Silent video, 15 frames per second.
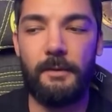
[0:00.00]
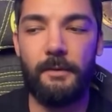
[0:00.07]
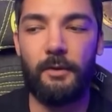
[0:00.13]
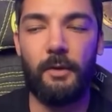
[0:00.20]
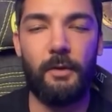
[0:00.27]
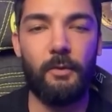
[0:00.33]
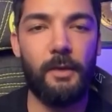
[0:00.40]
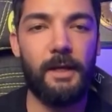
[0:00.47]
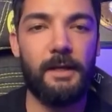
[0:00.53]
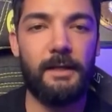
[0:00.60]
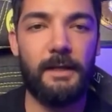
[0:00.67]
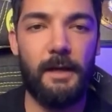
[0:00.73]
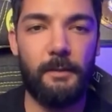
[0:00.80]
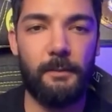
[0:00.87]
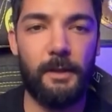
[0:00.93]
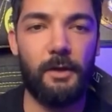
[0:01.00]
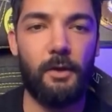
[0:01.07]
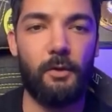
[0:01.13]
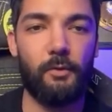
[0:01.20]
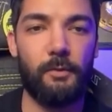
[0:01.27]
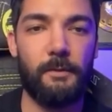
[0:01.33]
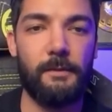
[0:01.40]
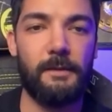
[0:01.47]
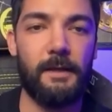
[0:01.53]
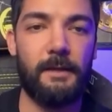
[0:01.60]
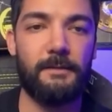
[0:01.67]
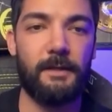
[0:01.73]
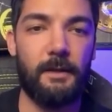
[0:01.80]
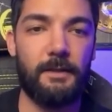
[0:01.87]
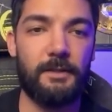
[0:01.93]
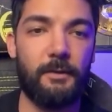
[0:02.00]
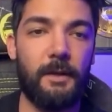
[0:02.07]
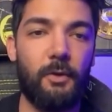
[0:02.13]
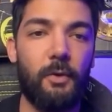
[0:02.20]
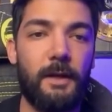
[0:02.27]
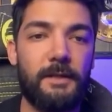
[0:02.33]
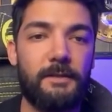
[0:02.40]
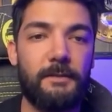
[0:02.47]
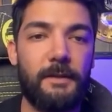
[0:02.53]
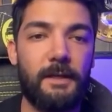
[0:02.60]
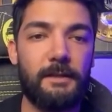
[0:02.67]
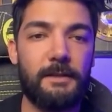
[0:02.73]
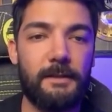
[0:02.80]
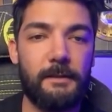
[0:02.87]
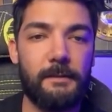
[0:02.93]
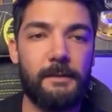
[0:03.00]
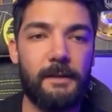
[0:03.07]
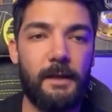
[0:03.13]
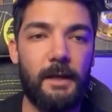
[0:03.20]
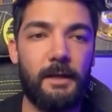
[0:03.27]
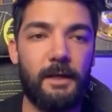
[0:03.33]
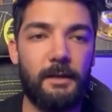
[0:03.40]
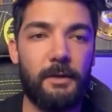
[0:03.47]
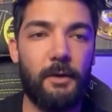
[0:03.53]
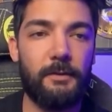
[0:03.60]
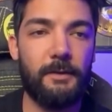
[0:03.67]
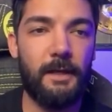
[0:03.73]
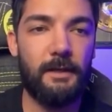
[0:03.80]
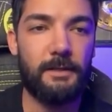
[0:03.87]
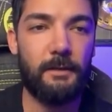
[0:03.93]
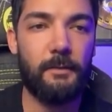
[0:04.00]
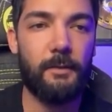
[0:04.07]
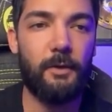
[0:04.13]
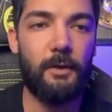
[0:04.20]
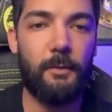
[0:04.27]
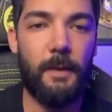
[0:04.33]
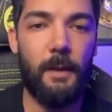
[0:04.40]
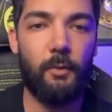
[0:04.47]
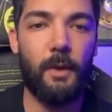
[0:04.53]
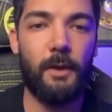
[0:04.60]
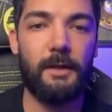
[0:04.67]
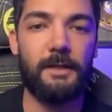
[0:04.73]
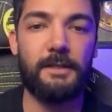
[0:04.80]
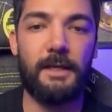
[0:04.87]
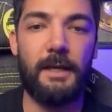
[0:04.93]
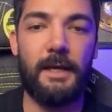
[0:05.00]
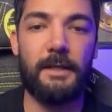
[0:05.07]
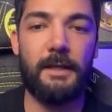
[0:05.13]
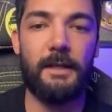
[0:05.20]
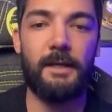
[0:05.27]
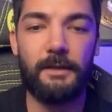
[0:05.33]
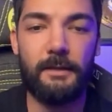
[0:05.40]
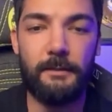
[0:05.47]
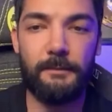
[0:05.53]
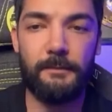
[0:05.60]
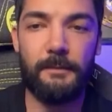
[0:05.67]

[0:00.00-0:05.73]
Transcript: You can write it down below if there is a request, friends. I clicked on Phantom. Look, my wallet is connected here.